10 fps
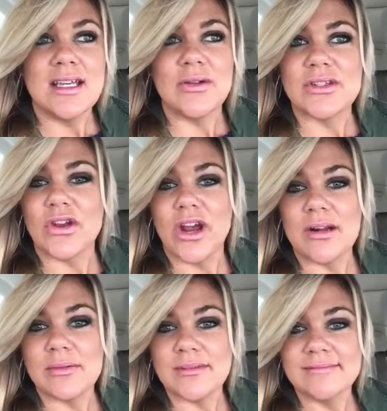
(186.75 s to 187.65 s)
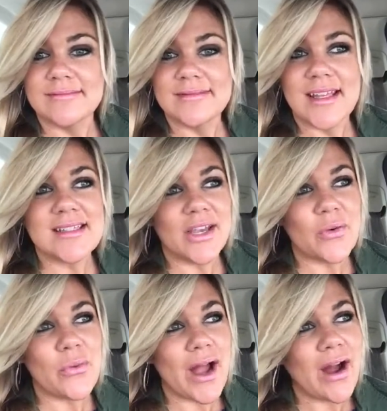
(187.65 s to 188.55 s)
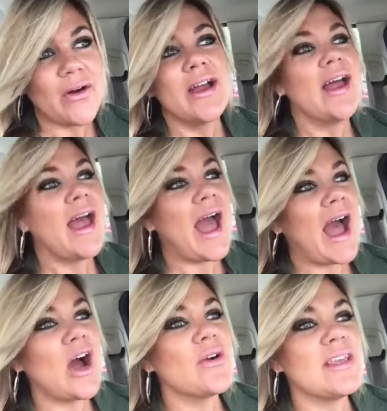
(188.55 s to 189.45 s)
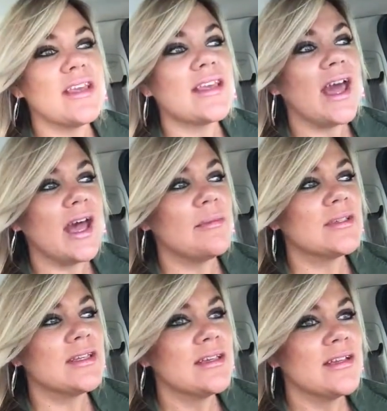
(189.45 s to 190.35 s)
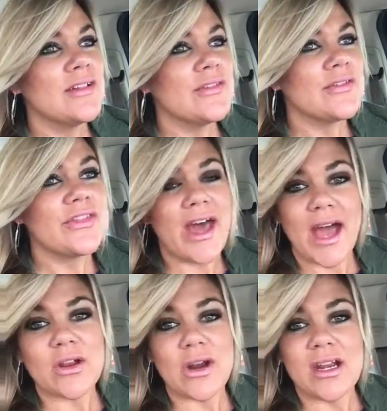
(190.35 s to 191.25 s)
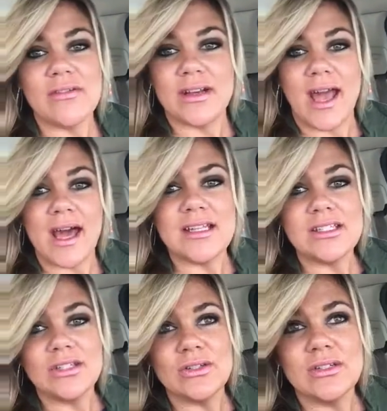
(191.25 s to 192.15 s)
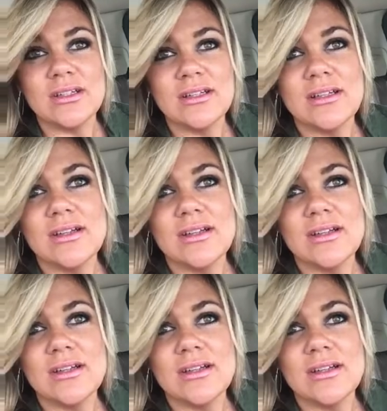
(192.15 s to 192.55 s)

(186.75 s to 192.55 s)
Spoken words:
It was incredible. It's like, wow, how he kept that great of an attitude,